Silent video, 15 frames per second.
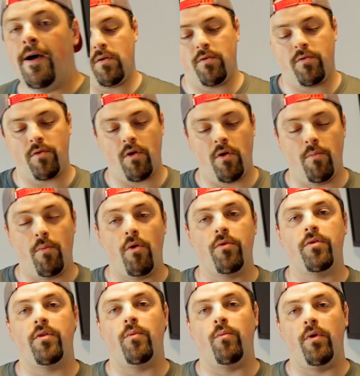So
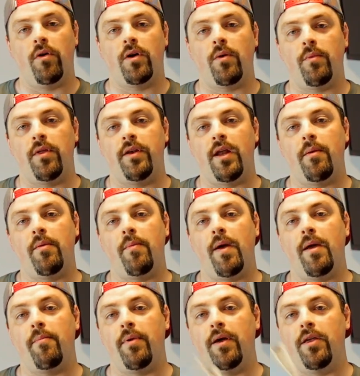most of them will come with a diaper
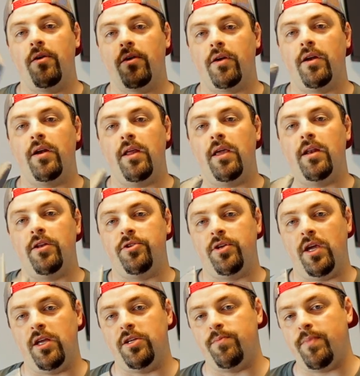bag, but you're gonna need a
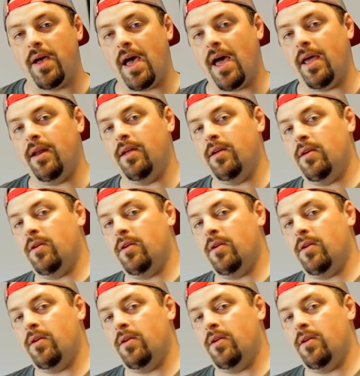change pad